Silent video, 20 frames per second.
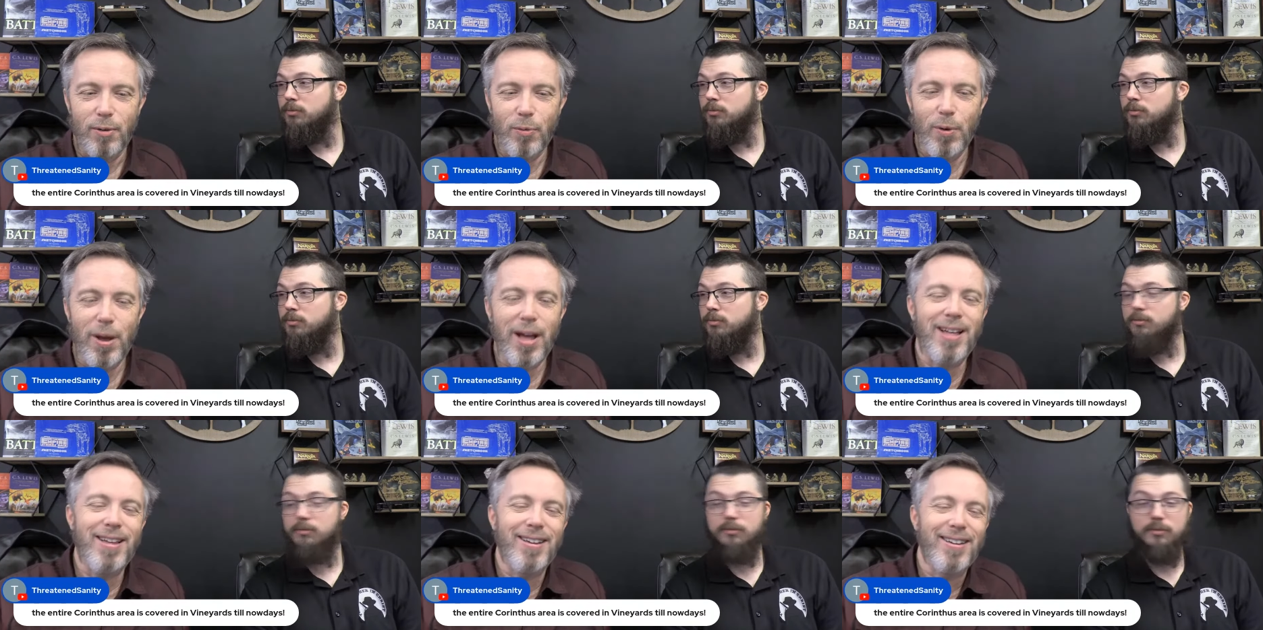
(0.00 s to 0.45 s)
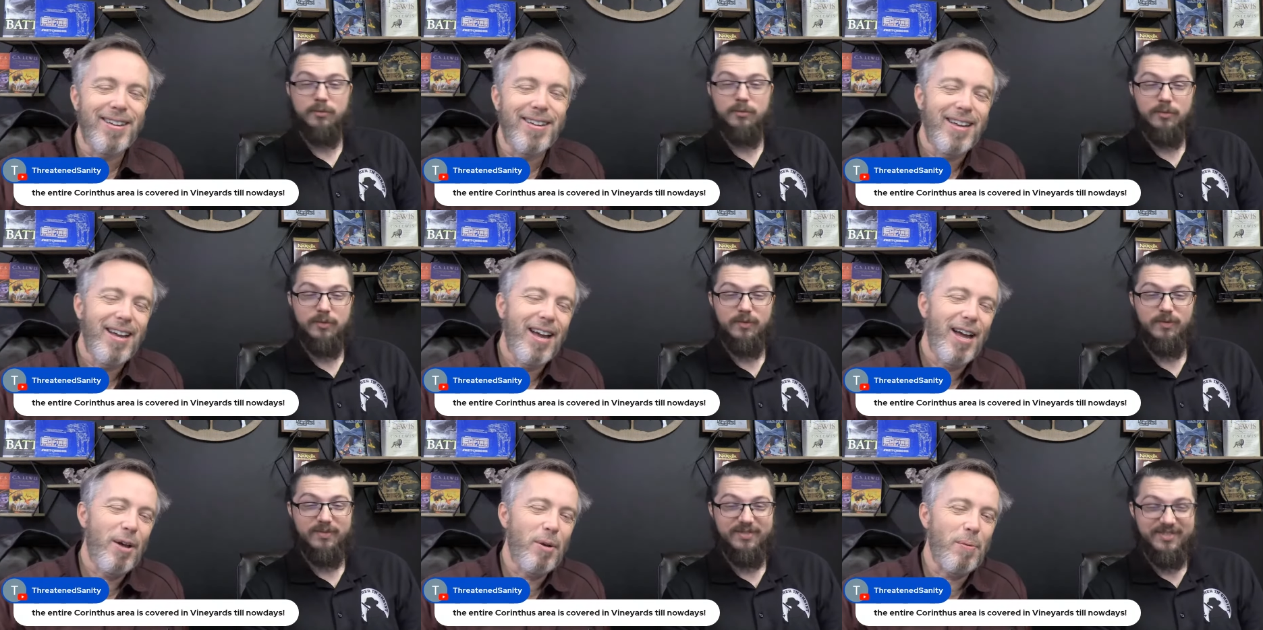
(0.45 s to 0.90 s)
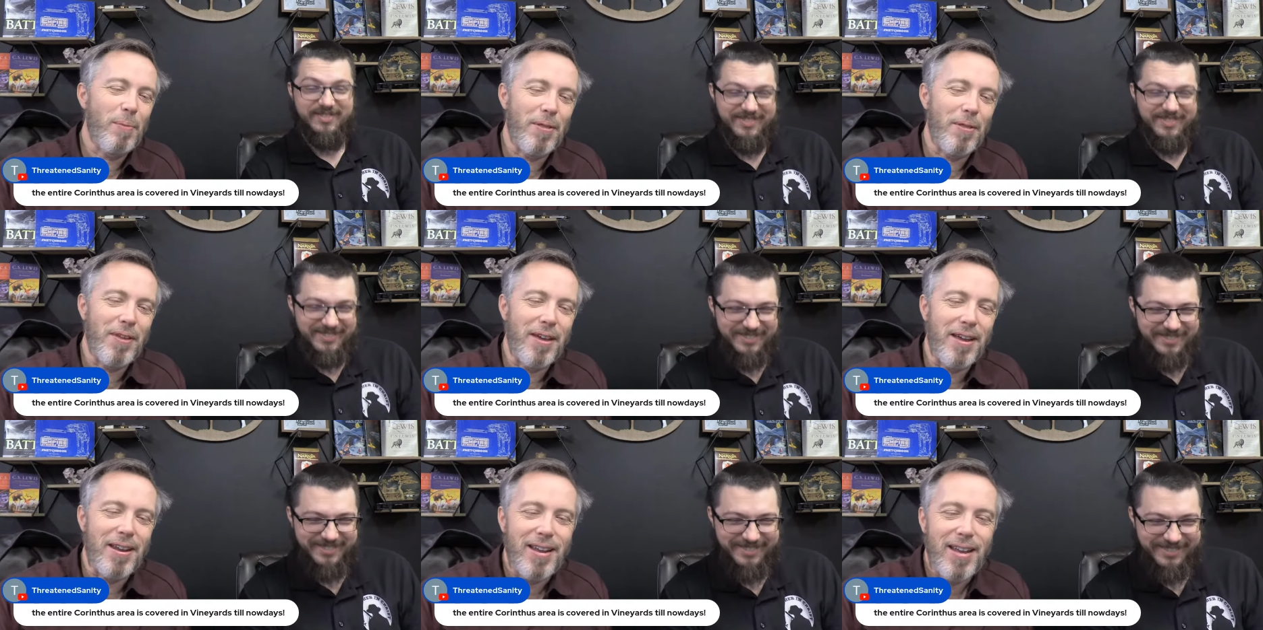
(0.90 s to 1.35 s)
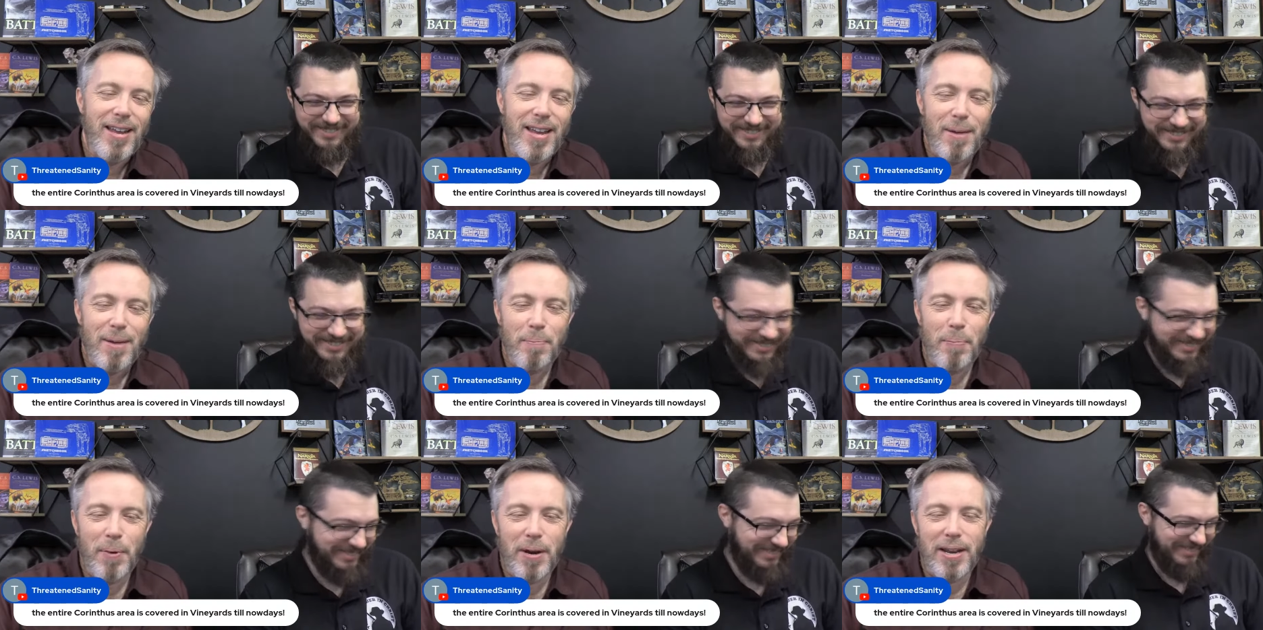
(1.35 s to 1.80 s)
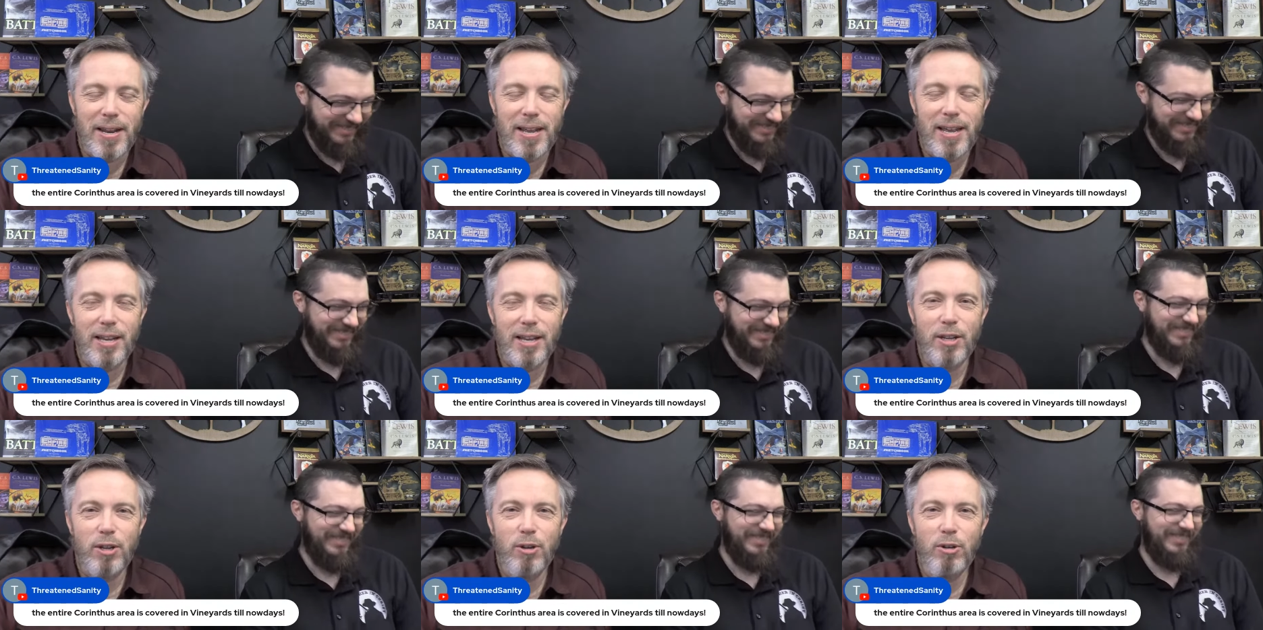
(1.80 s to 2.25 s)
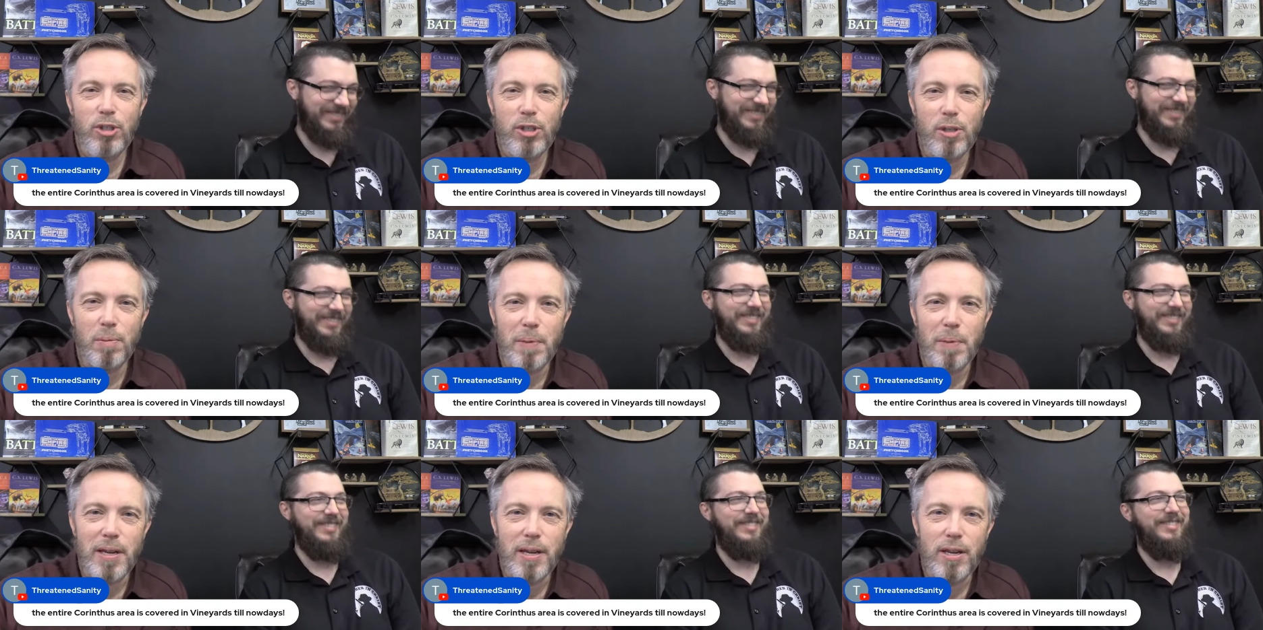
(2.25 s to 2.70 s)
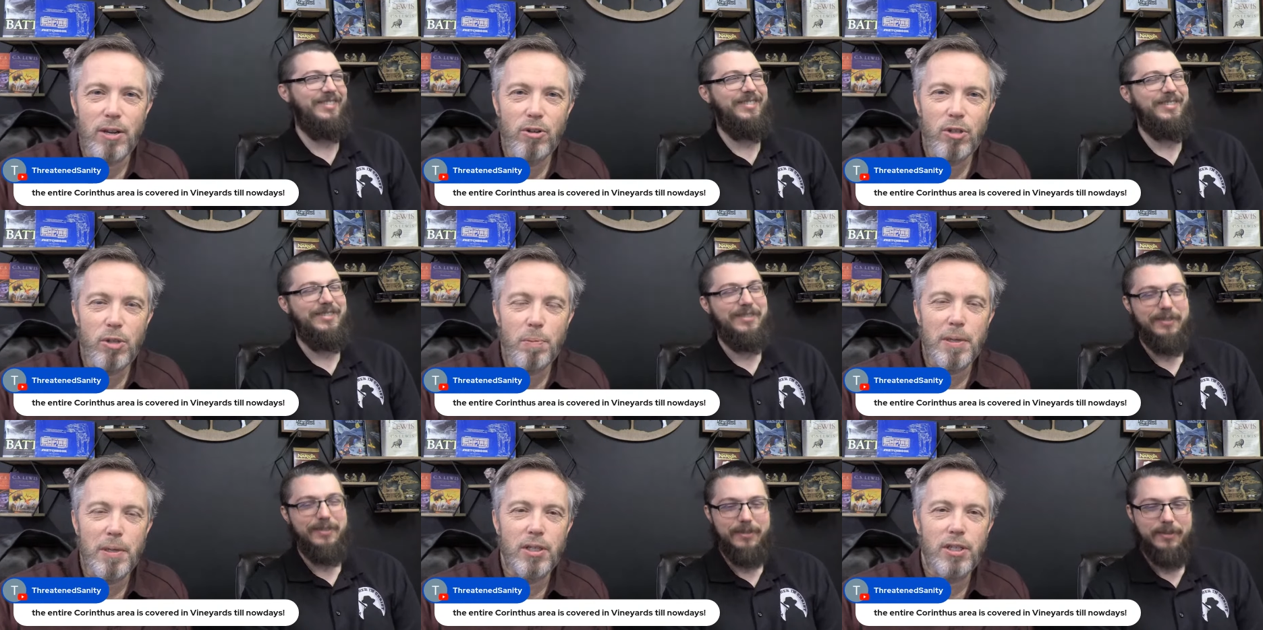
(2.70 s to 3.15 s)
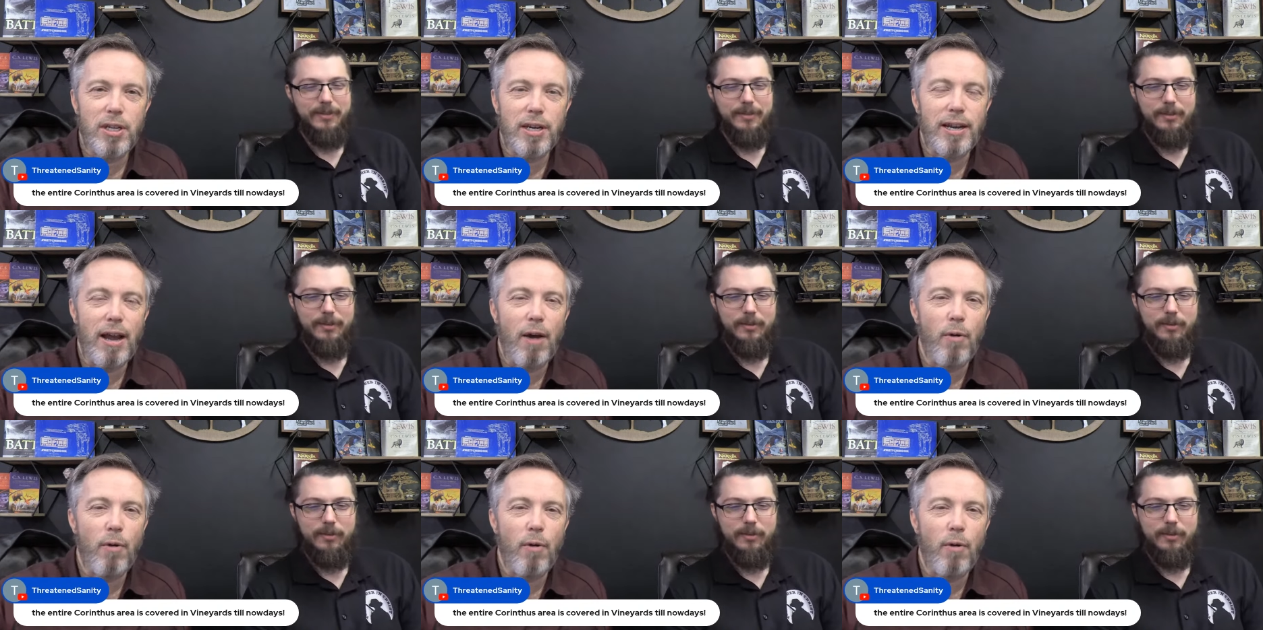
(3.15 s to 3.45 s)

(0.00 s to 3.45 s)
Speaker 1: well, I don't know about that, but it used to be used to be a city.